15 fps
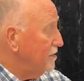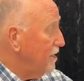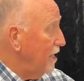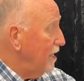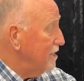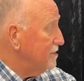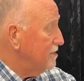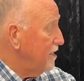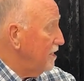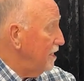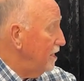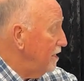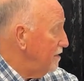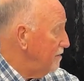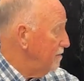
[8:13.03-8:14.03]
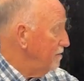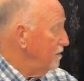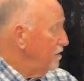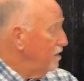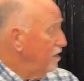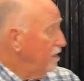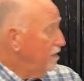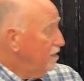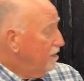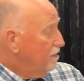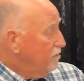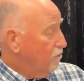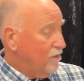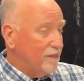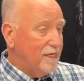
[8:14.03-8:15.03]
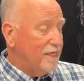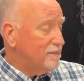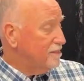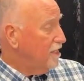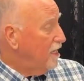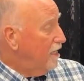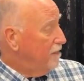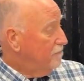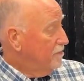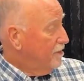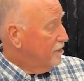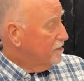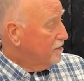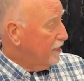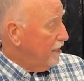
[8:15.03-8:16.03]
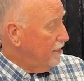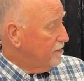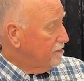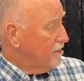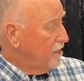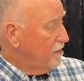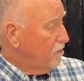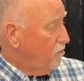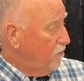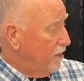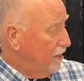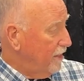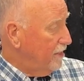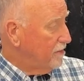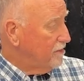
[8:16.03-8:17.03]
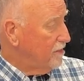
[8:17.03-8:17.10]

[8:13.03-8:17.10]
a 100. One last time. 30, 40,